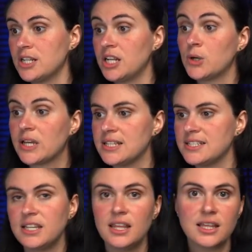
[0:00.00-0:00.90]
and you can
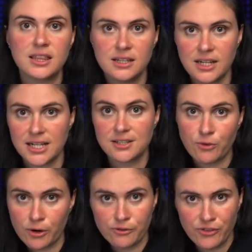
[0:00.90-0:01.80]
see that the next
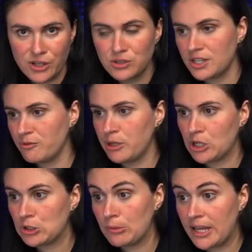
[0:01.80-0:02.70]
4 fields have been
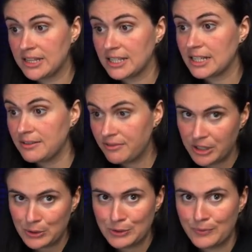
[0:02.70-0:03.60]
automatically
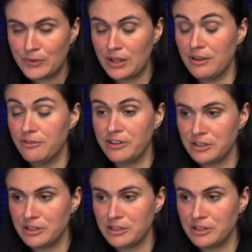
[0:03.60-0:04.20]
filled. The